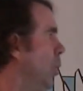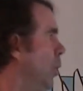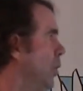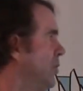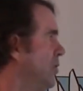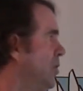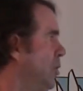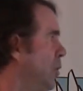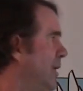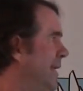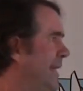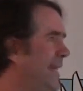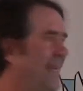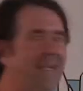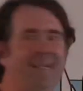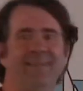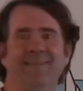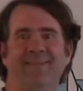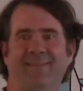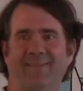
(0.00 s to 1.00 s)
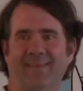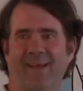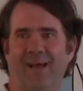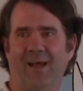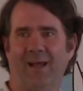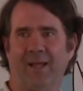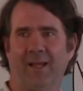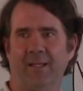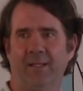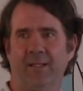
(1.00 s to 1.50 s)
to an
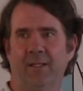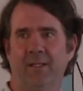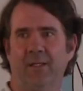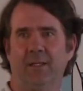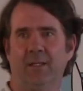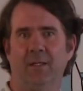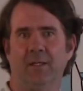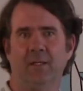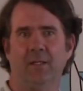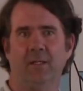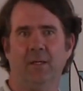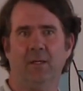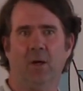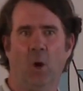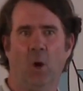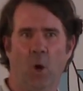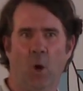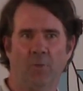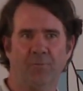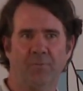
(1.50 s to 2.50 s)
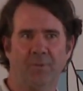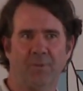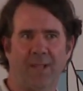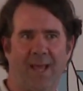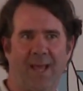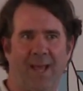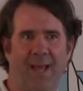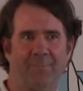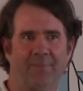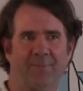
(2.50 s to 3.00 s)
inside,
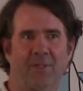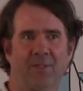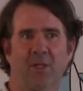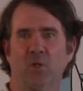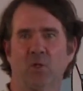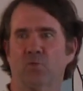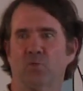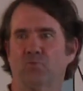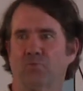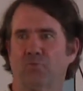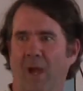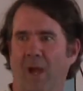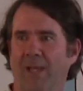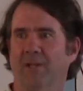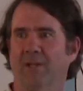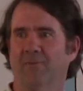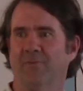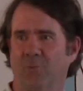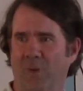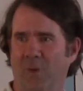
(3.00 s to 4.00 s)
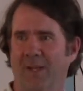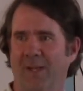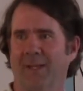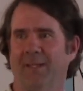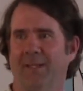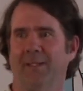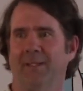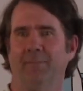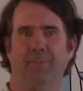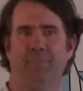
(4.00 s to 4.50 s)
overlapped,
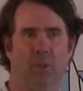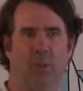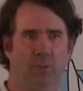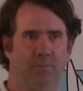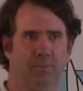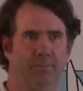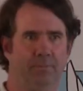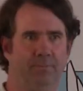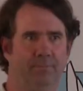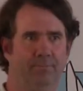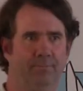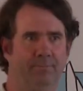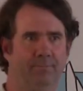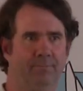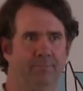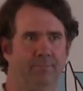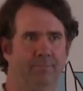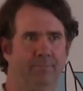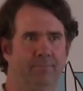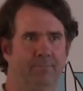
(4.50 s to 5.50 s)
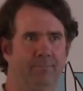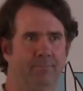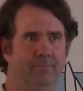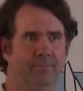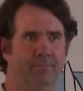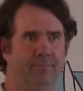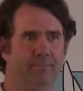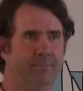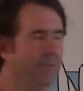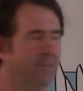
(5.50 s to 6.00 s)
right-of-way boat.
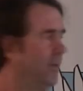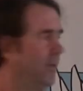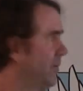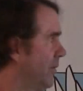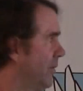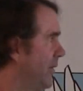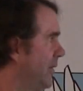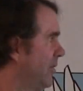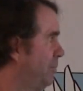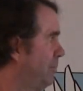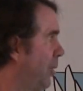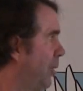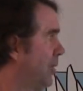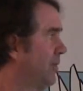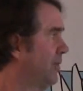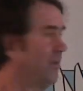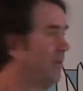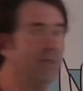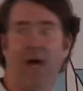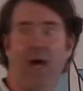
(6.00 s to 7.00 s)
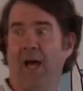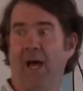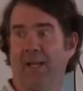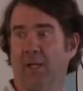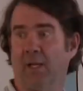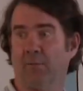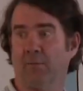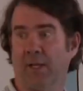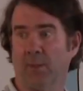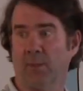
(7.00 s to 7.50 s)
So this boat is
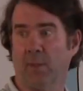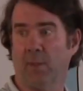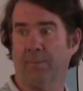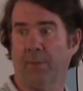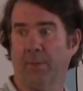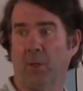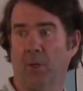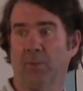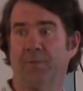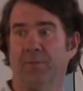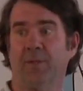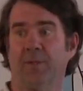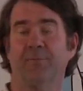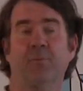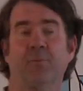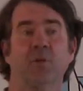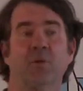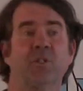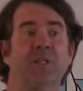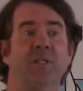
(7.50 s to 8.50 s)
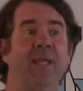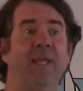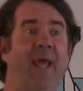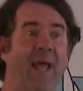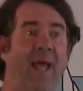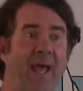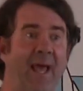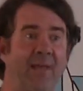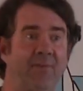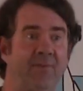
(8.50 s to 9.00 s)
not a right-of-way boat, therefore
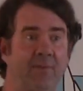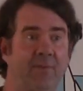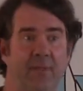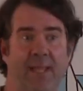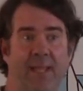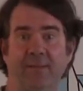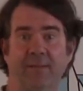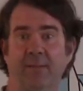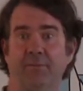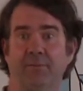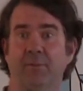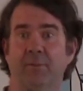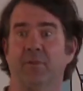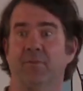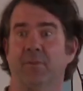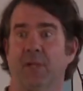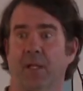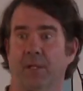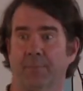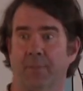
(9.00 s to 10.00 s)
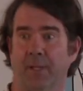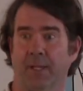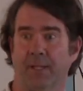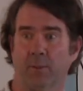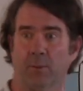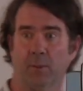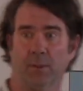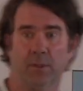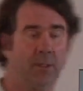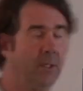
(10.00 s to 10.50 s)
18.3 does not apply to
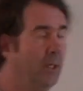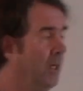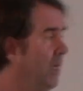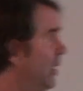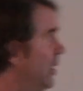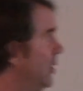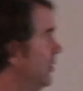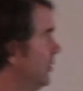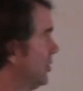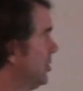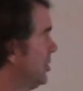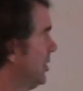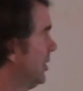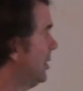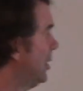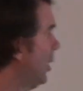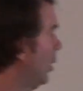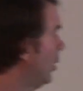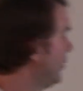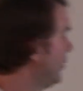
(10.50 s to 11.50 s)
her. So she can go